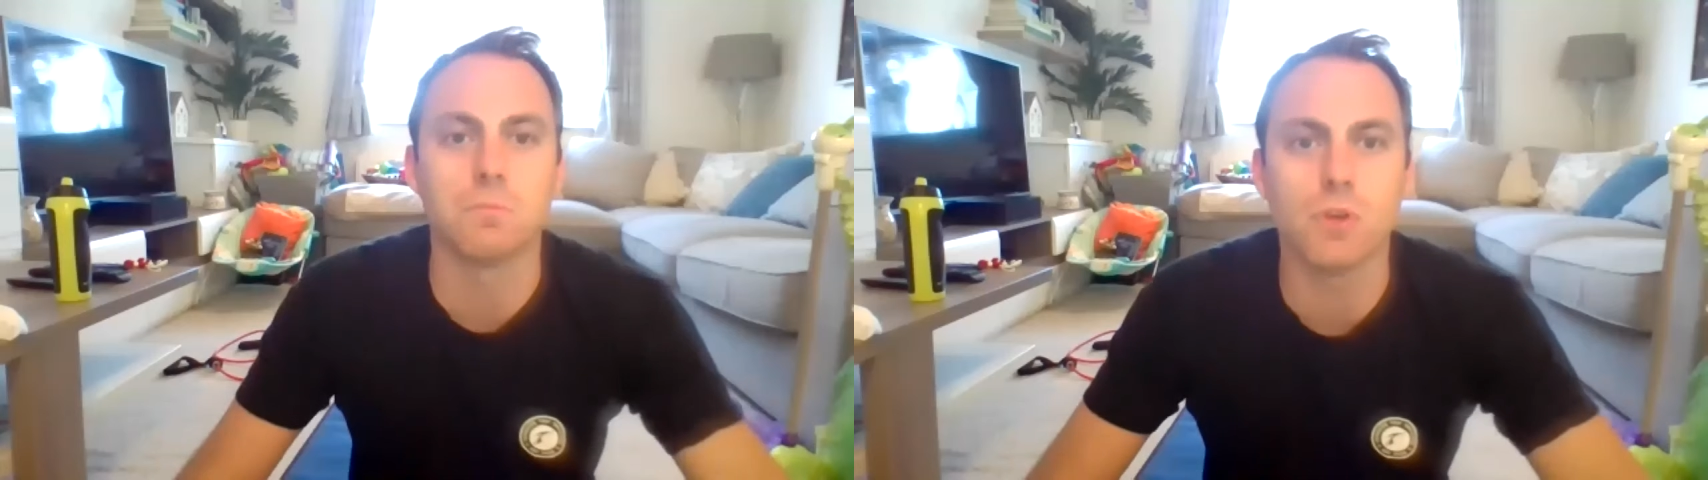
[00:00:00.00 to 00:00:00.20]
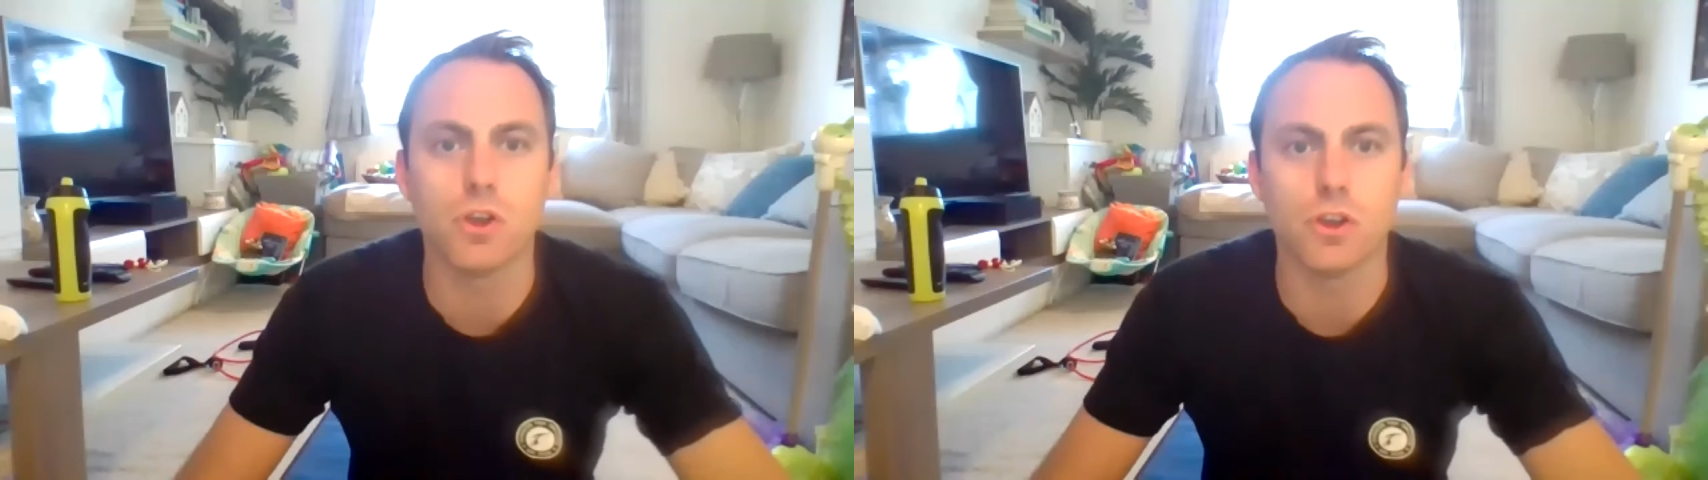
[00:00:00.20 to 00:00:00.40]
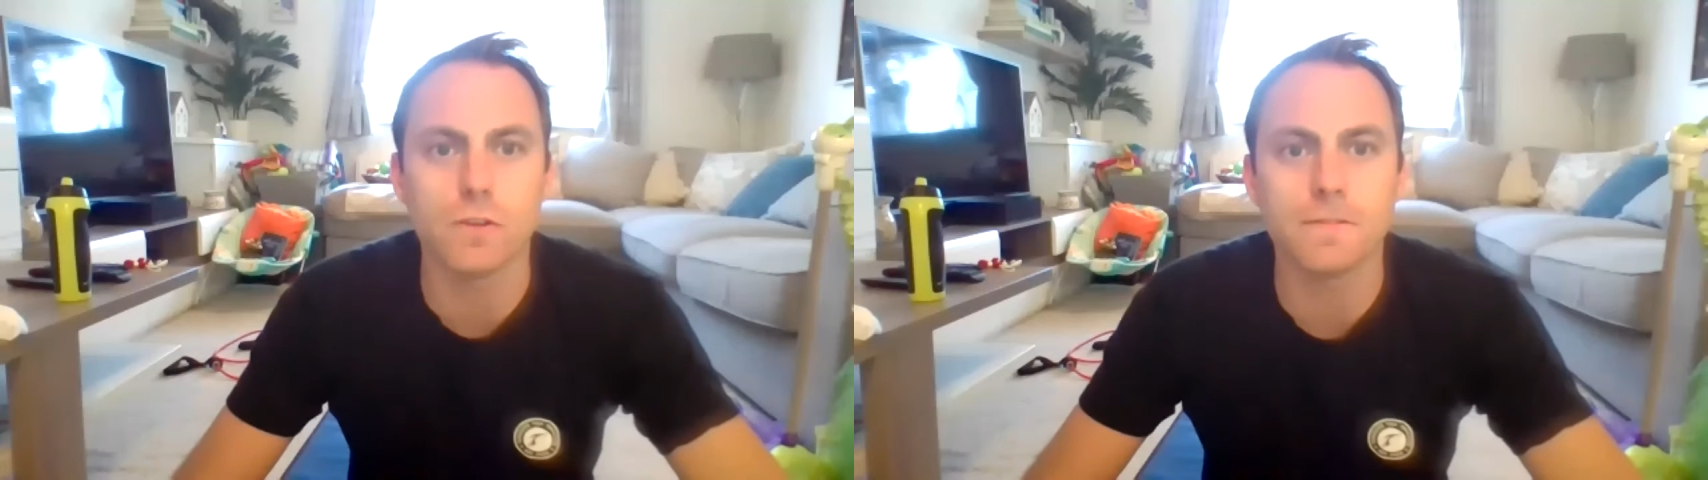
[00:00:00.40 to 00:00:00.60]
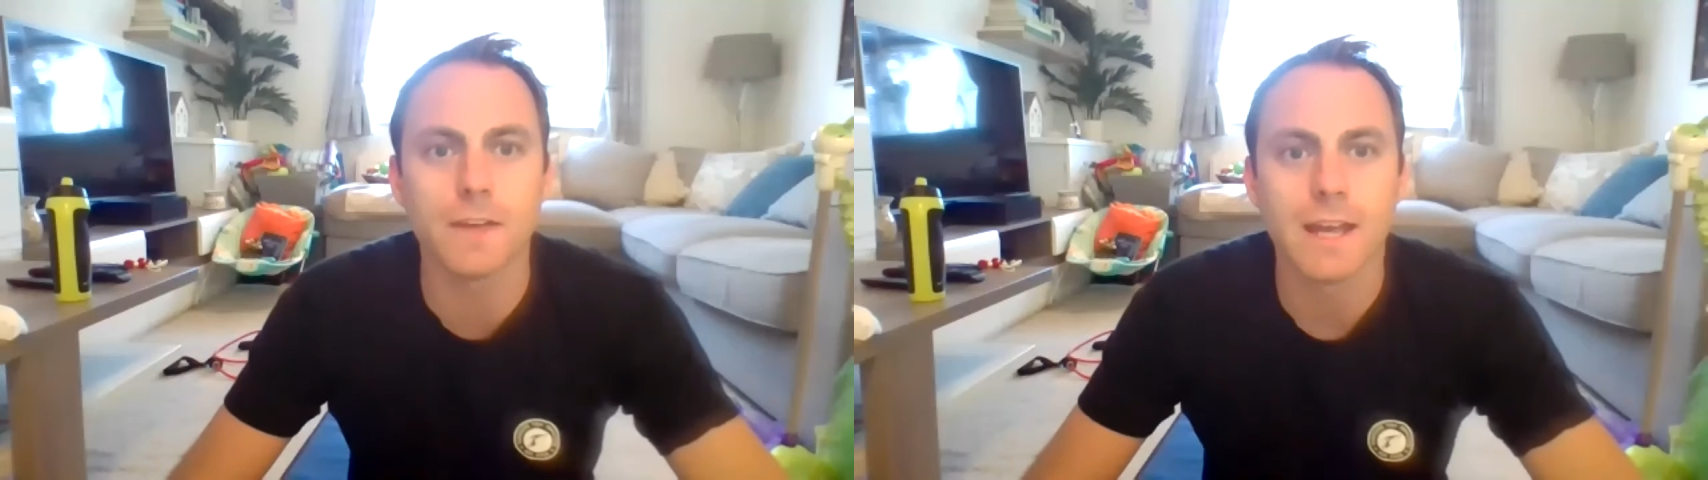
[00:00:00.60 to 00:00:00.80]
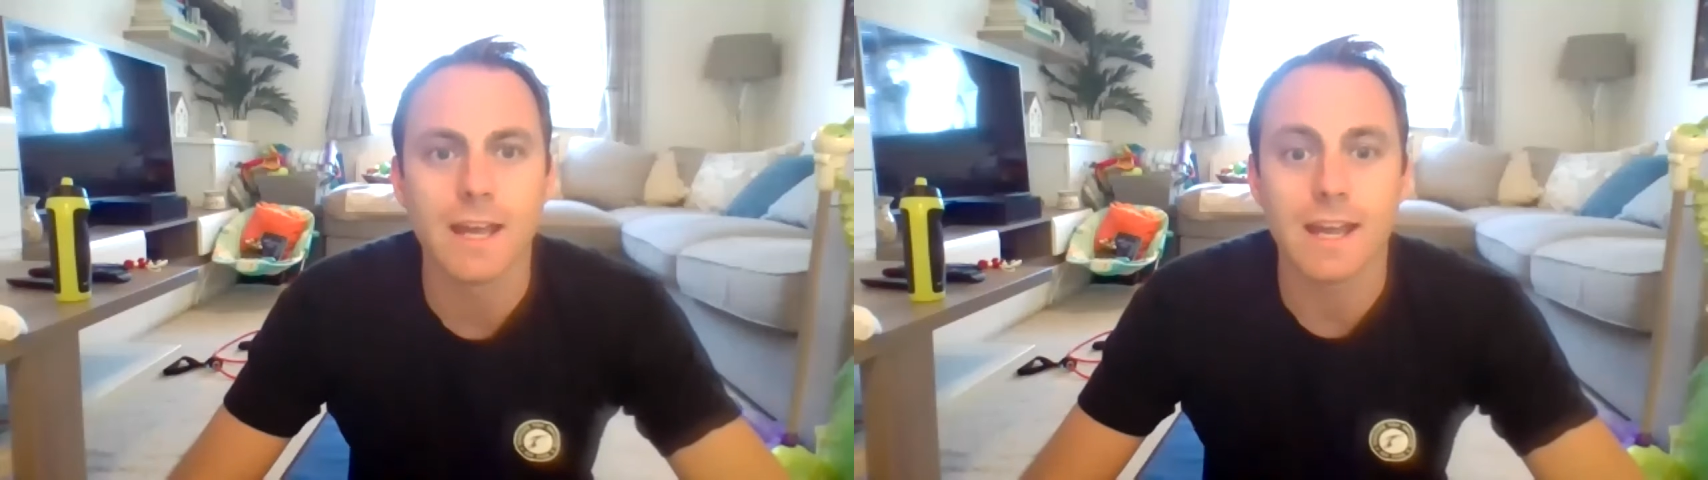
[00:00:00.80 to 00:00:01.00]
to move
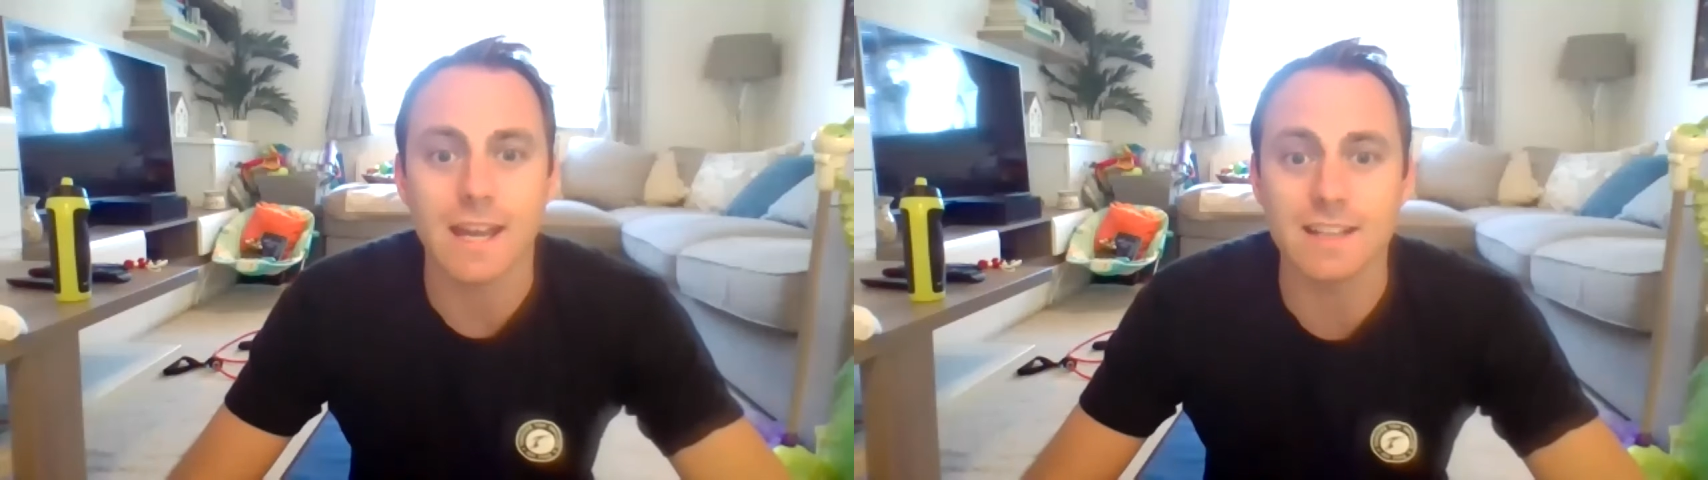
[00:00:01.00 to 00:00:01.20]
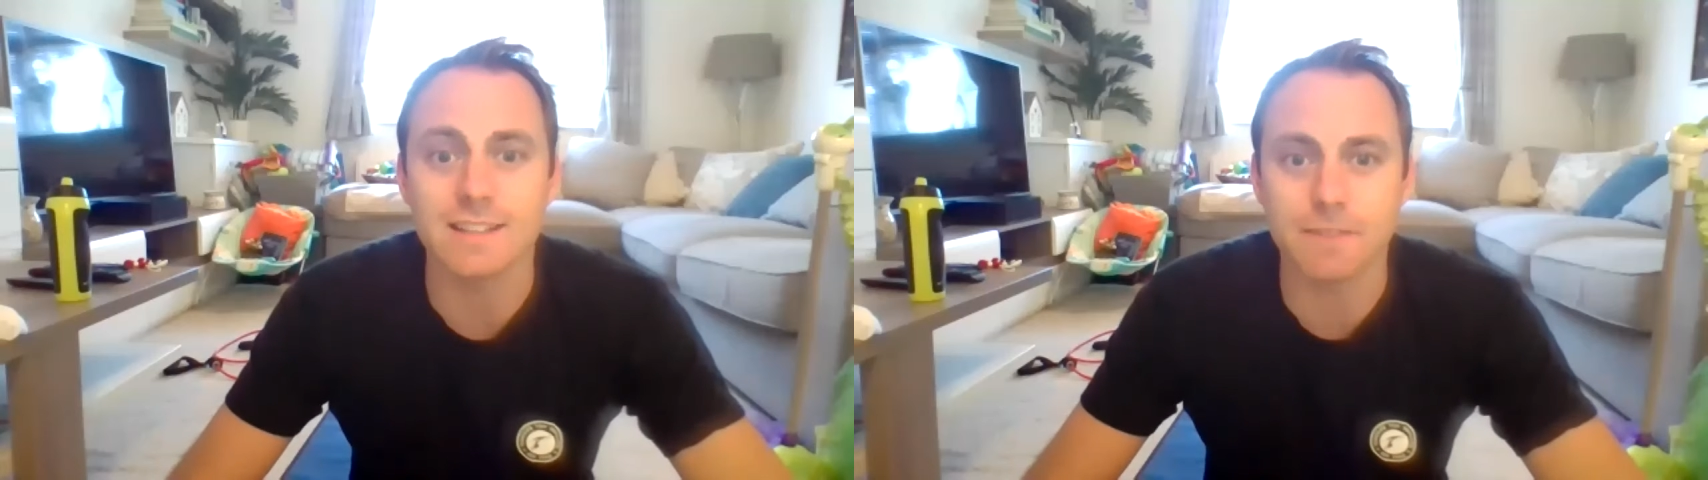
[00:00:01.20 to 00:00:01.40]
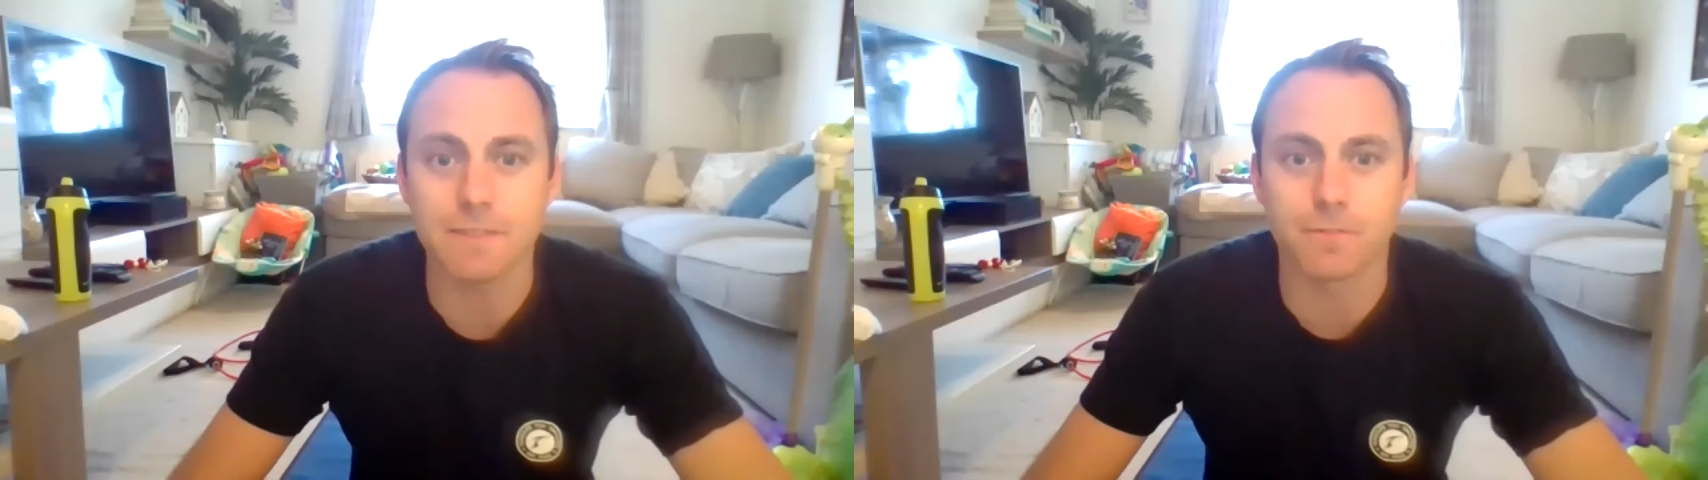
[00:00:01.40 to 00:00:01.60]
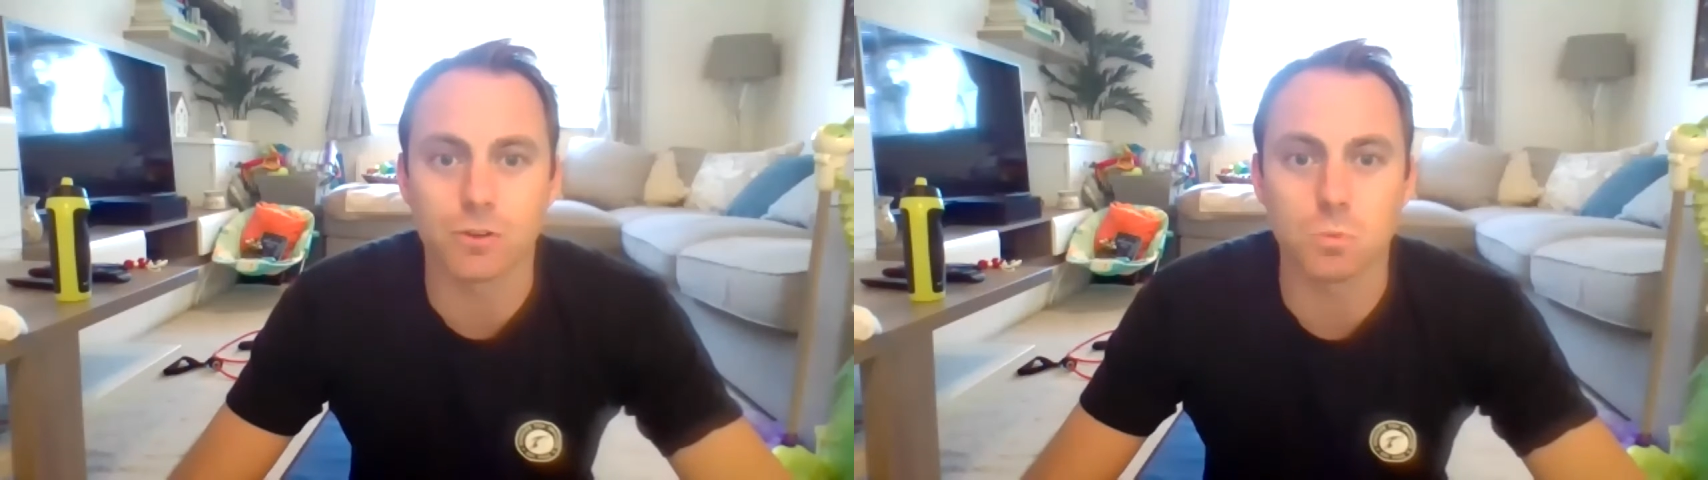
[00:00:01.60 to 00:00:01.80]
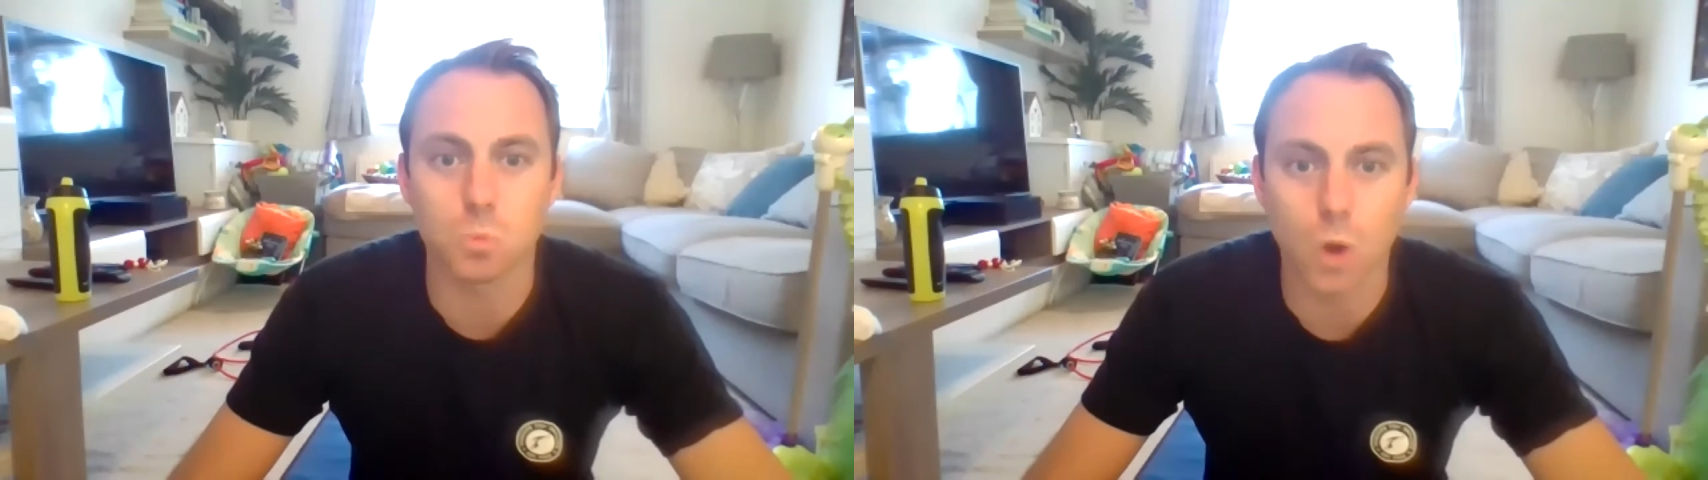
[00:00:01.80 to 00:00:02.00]
in
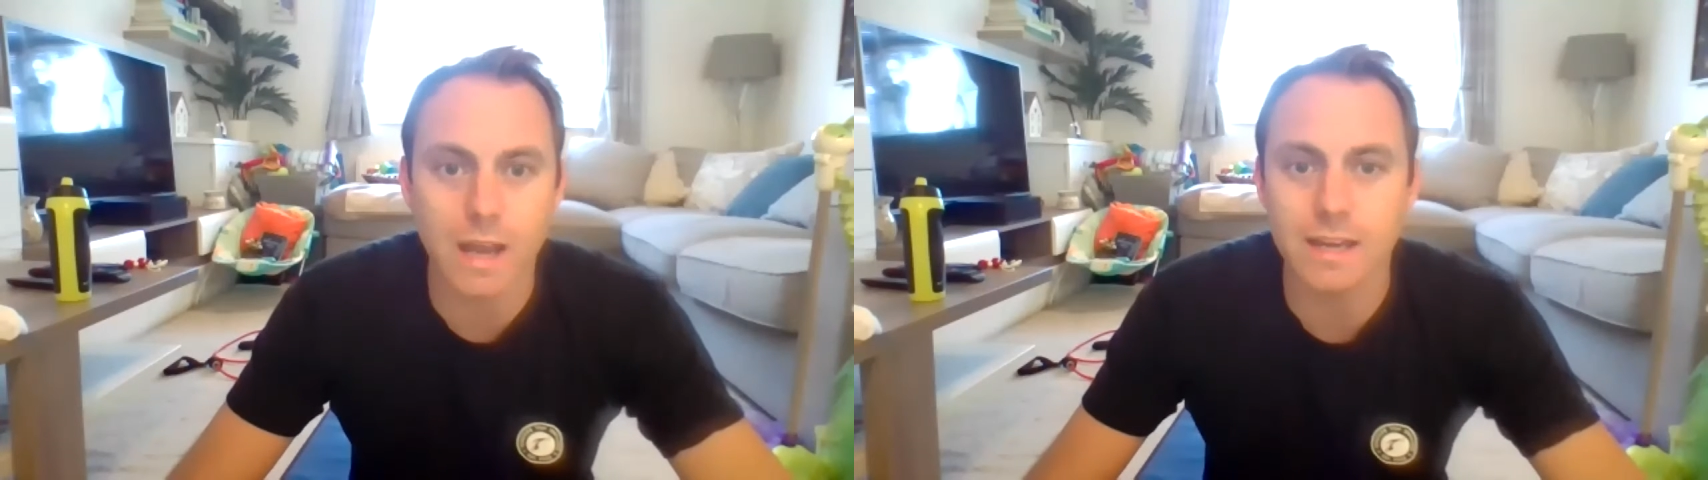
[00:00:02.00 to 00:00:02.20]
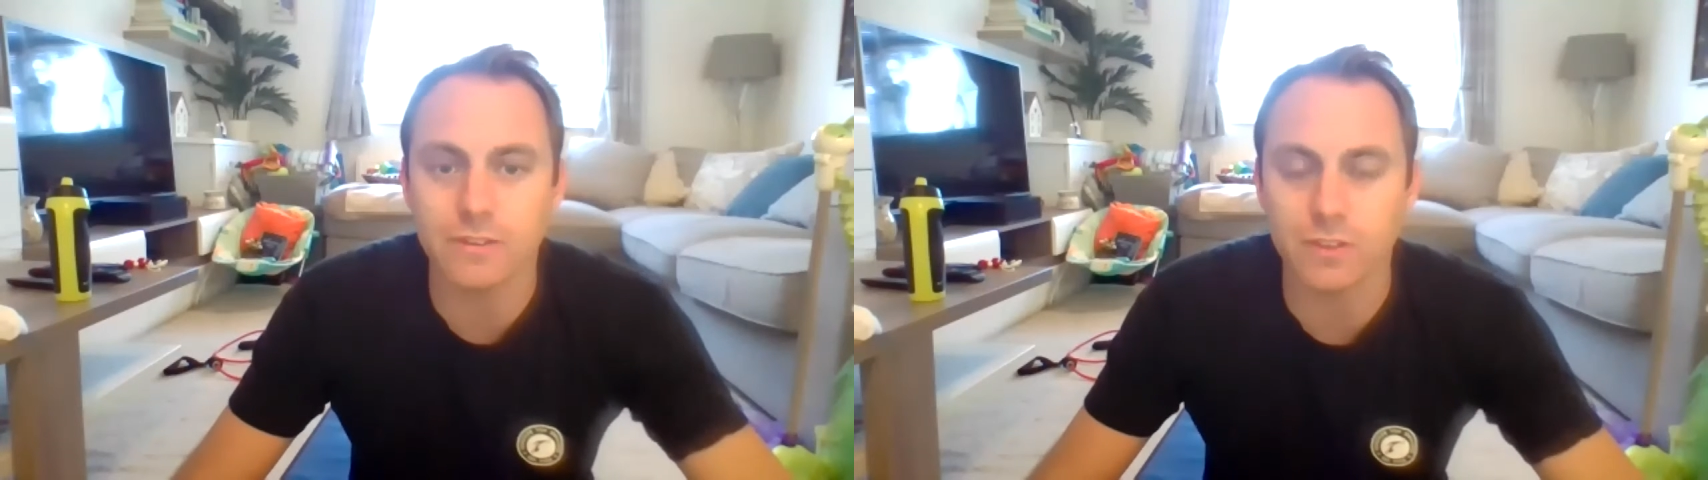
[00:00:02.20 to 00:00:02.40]
different ways.